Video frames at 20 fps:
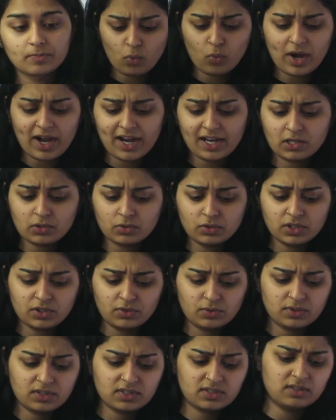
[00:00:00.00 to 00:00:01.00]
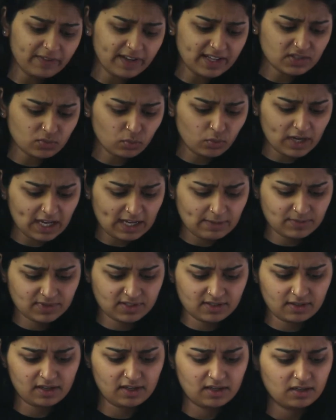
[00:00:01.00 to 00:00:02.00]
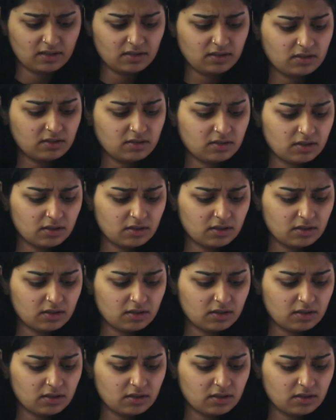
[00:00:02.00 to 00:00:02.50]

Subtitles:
Why I don't use face wipes and